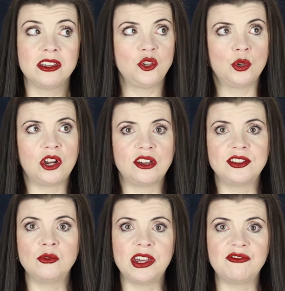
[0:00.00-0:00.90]
You could
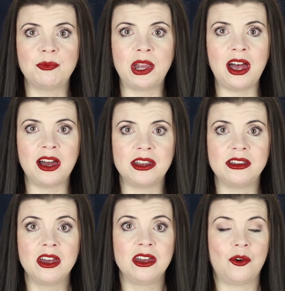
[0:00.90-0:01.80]
also give blood,
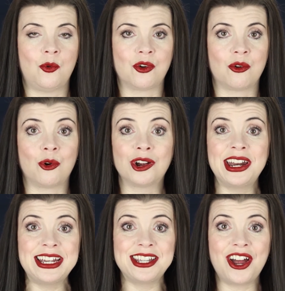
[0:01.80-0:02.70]
or
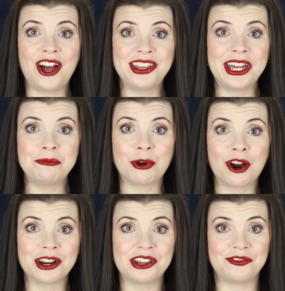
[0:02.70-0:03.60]
organize an online
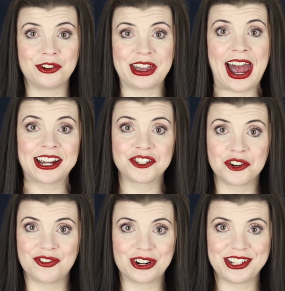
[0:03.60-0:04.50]
party for the
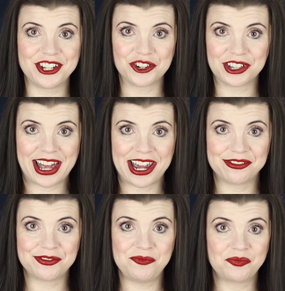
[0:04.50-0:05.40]
extroverts in your
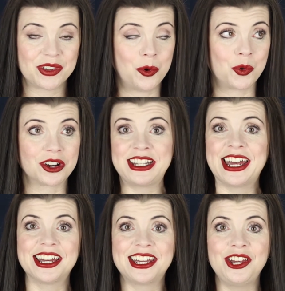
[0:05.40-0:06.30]
life, or
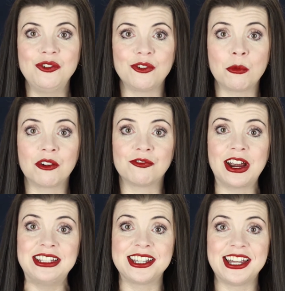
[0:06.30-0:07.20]
take a cue from our
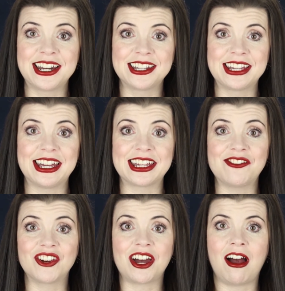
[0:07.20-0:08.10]
friends in Italy and give
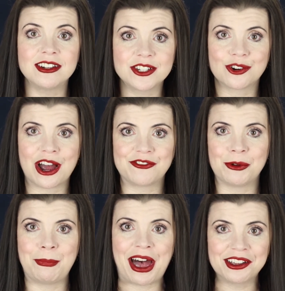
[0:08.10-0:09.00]
a concert off your
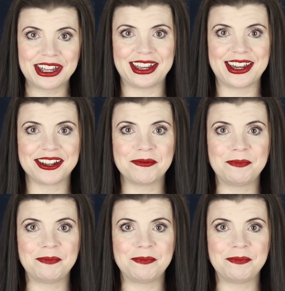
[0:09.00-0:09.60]
balcony.